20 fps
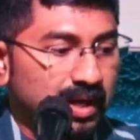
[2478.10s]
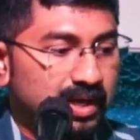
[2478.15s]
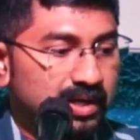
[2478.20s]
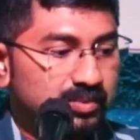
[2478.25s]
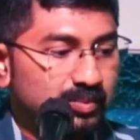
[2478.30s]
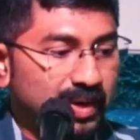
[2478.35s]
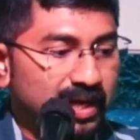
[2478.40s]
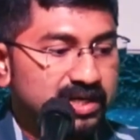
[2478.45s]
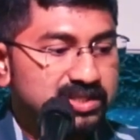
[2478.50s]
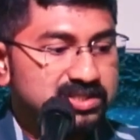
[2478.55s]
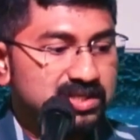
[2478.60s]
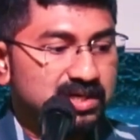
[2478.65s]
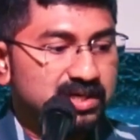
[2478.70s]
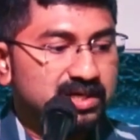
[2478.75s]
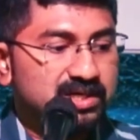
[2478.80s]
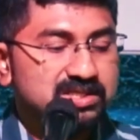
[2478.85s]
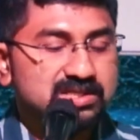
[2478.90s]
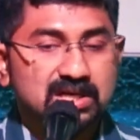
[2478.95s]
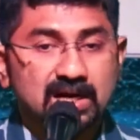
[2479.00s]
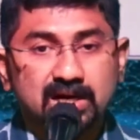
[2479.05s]
and my
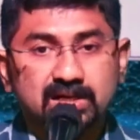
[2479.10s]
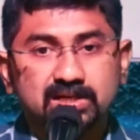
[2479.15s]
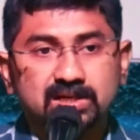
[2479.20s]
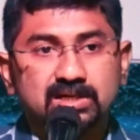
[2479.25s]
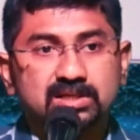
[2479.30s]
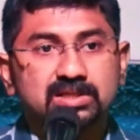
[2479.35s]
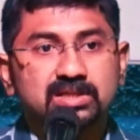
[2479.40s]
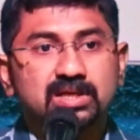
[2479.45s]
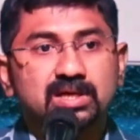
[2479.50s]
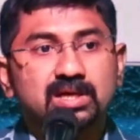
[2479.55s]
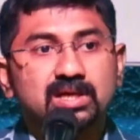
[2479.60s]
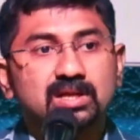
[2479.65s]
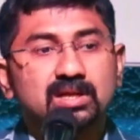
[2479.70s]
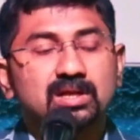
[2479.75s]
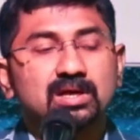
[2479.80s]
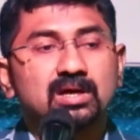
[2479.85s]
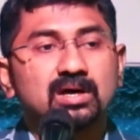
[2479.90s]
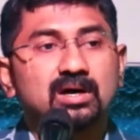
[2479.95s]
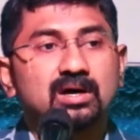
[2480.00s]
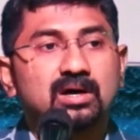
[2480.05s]
journey started there
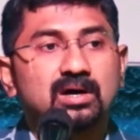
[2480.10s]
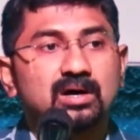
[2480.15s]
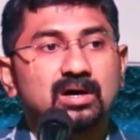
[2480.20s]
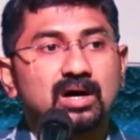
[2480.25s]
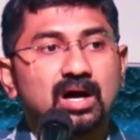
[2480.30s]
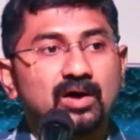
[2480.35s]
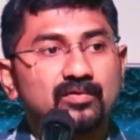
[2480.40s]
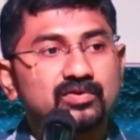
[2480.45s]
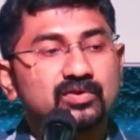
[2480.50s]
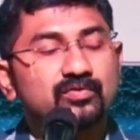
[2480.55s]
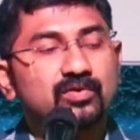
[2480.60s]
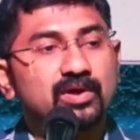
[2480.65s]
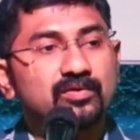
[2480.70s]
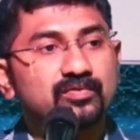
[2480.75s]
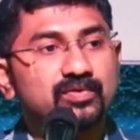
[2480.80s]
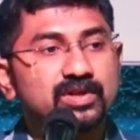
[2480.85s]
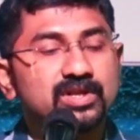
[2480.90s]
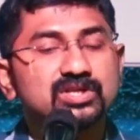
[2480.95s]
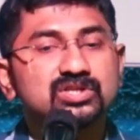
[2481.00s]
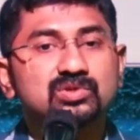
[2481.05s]
uh, after I
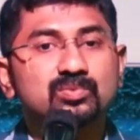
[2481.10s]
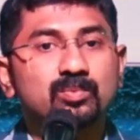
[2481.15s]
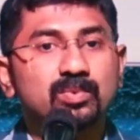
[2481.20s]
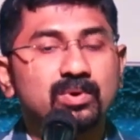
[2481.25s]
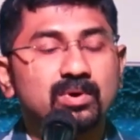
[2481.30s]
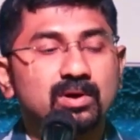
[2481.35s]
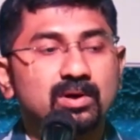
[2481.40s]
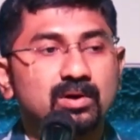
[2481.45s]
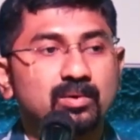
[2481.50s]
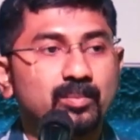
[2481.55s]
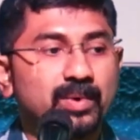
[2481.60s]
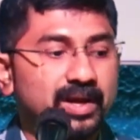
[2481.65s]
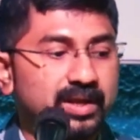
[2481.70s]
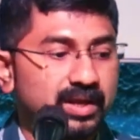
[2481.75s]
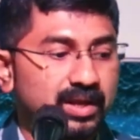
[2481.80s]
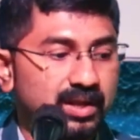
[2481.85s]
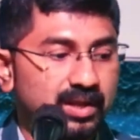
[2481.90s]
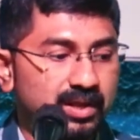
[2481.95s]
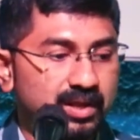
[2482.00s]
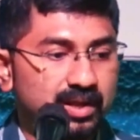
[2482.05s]
finished uh, my
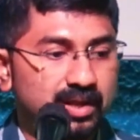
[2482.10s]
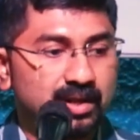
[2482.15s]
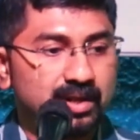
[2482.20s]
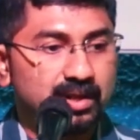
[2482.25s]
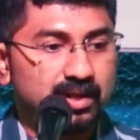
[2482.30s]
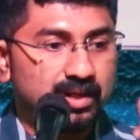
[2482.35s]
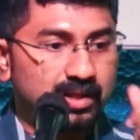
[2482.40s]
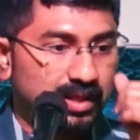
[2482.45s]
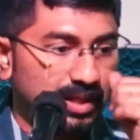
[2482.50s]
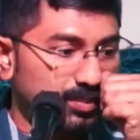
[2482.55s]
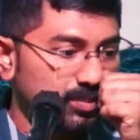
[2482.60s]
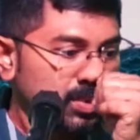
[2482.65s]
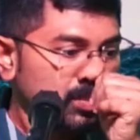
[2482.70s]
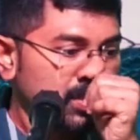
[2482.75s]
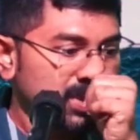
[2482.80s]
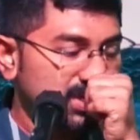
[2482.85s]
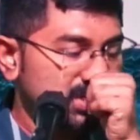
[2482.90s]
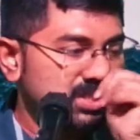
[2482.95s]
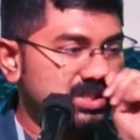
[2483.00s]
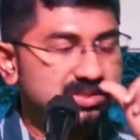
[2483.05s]
uh,
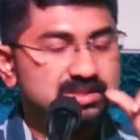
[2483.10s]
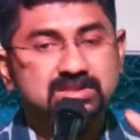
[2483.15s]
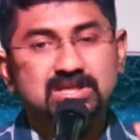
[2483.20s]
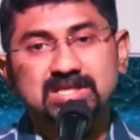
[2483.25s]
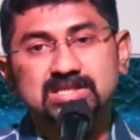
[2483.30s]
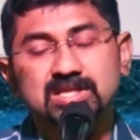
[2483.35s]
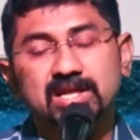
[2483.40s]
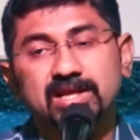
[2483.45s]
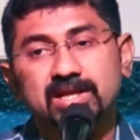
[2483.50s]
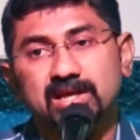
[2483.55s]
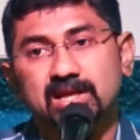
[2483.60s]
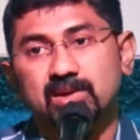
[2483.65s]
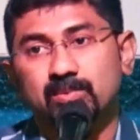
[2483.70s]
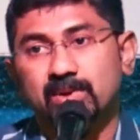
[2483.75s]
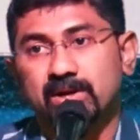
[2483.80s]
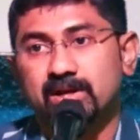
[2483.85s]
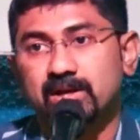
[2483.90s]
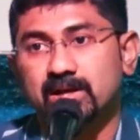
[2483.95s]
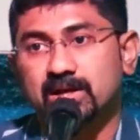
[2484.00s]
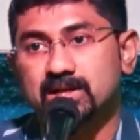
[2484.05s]
MBBS just like
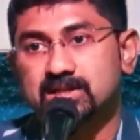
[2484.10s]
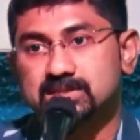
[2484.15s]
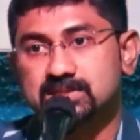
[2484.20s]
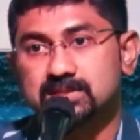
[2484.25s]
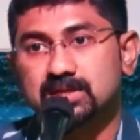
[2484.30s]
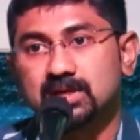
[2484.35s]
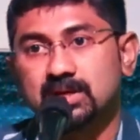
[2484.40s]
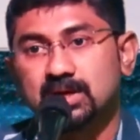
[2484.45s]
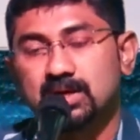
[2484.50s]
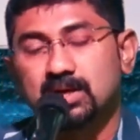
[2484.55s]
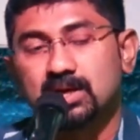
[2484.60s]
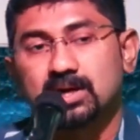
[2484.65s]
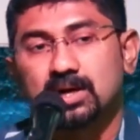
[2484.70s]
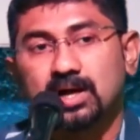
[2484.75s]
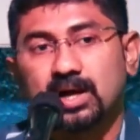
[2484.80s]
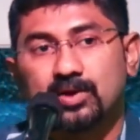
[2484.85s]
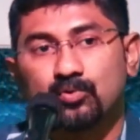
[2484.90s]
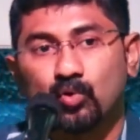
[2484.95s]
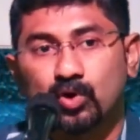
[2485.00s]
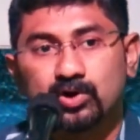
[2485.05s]
anybody else
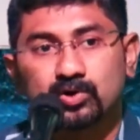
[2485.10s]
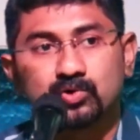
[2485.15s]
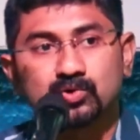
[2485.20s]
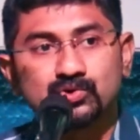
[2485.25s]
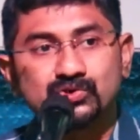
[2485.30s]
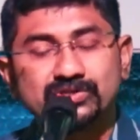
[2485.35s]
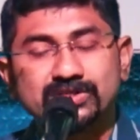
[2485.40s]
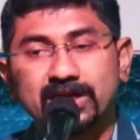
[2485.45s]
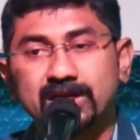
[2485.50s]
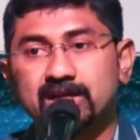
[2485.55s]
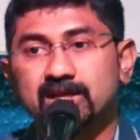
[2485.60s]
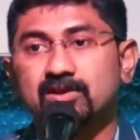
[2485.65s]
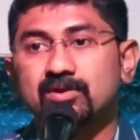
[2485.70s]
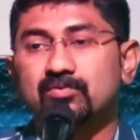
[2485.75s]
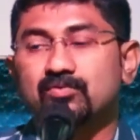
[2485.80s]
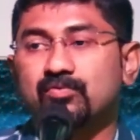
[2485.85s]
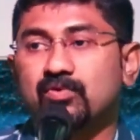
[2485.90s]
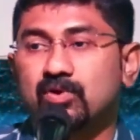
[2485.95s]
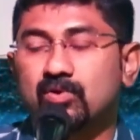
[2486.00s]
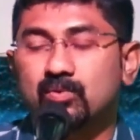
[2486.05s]
I wanted to
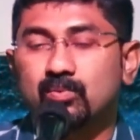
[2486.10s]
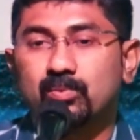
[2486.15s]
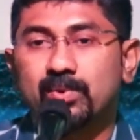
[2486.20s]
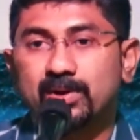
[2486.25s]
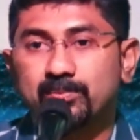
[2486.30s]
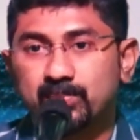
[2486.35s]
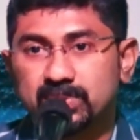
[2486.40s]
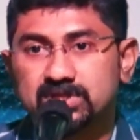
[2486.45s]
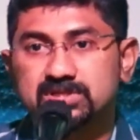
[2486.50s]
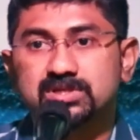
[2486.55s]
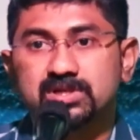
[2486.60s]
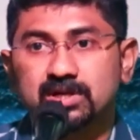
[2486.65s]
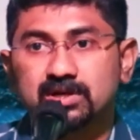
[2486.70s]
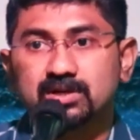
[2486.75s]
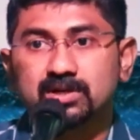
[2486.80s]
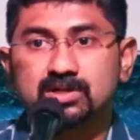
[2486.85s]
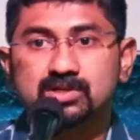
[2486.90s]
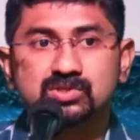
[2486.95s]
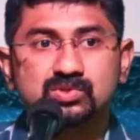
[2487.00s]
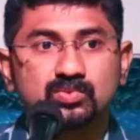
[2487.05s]
study for my PG
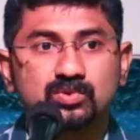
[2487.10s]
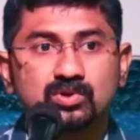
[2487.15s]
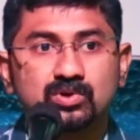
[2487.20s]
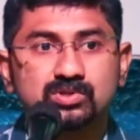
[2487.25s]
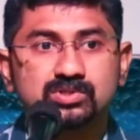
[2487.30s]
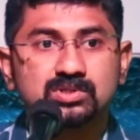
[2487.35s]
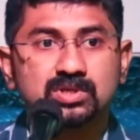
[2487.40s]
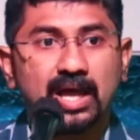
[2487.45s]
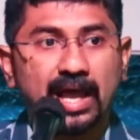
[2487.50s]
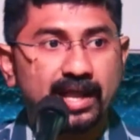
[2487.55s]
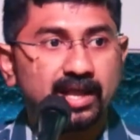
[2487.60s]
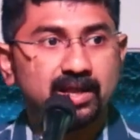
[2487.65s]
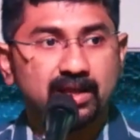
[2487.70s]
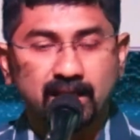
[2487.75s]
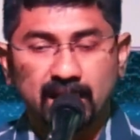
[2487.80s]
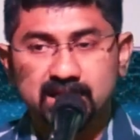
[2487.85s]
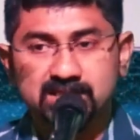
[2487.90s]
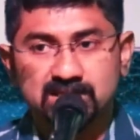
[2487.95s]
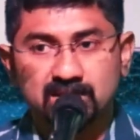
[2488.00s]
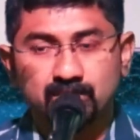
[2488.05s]
entrance because
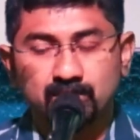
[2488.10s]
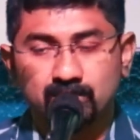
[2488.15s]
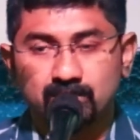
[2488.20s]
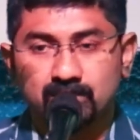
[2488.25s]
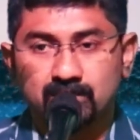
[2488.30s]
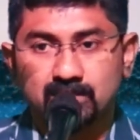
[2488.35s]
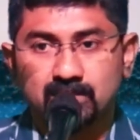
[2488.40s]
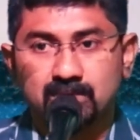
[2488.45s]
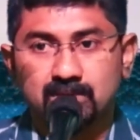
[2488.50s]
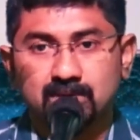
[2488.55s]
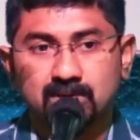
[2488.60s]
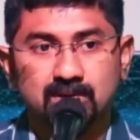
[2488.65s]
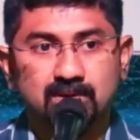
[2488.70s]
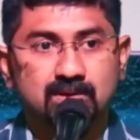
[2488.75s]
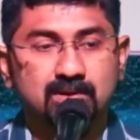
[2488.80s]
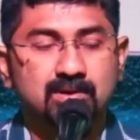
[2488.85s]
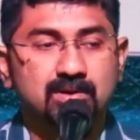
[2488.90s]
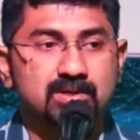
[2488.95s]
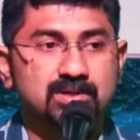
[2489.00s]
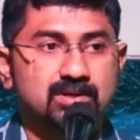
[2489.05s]
I as I uh,
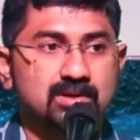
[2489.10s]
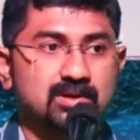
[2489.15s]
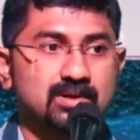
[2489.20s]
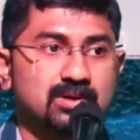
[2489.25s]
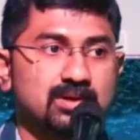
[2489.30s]
uh,